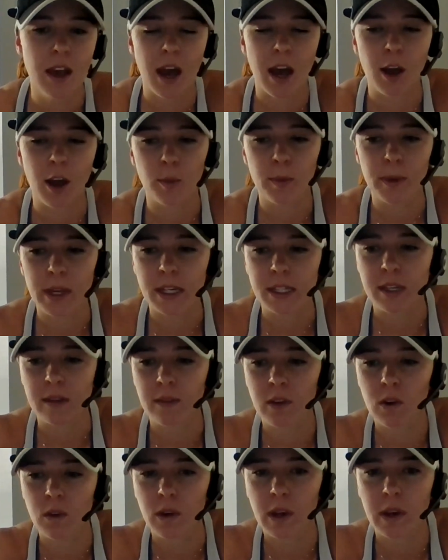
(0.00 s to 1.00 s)
I hope you guys have
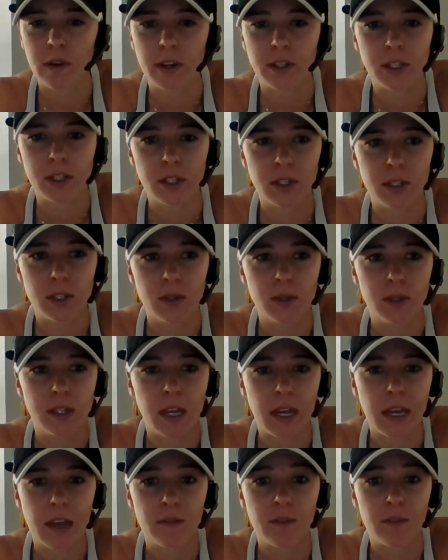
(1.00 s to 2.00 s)
a great rest of your
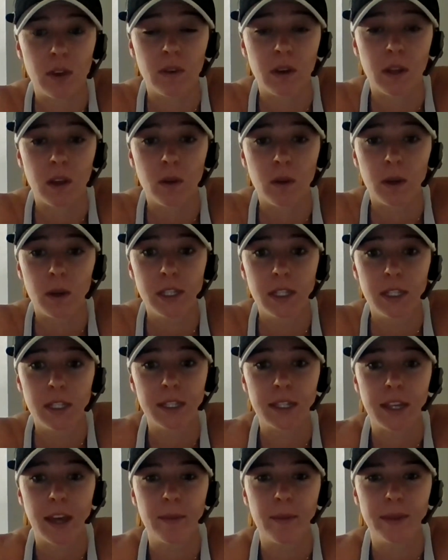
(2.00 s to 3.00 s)
Tuesday. If you have any
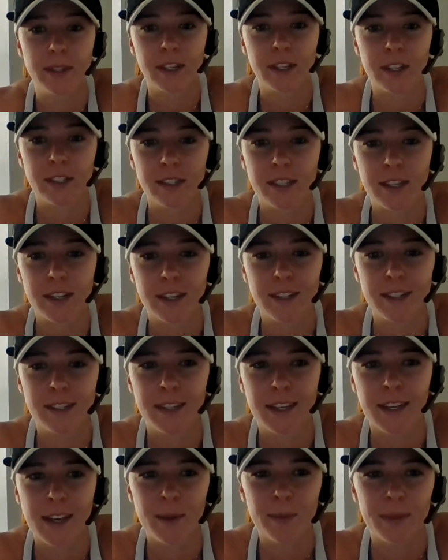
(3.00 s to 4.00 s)
questions, comments, or
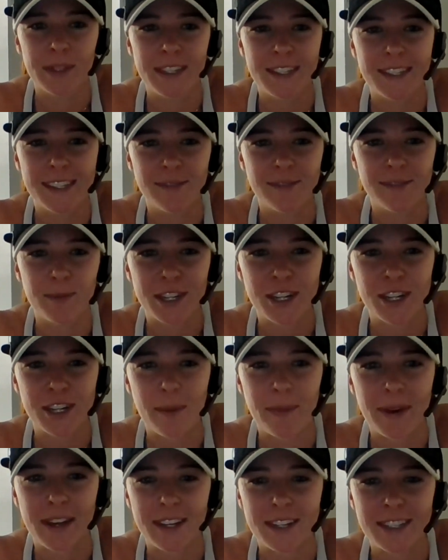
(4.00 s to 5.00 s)
concerns, please leave them in the chat
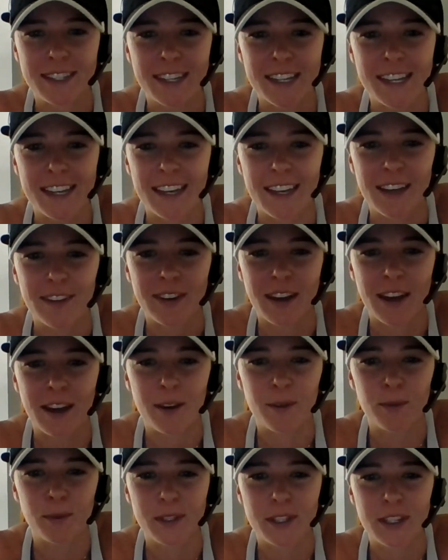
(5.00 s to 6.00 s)
box. If not,
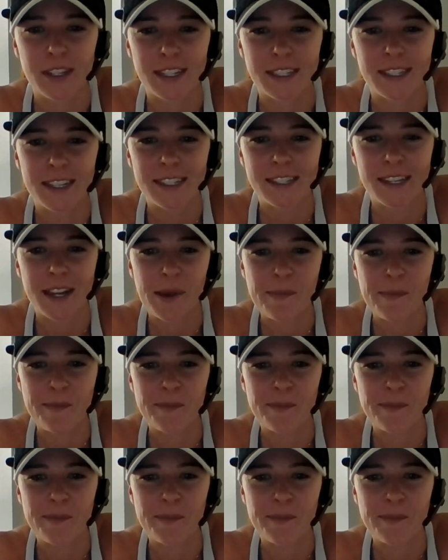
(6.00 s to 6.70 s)
we'll see you guys next time.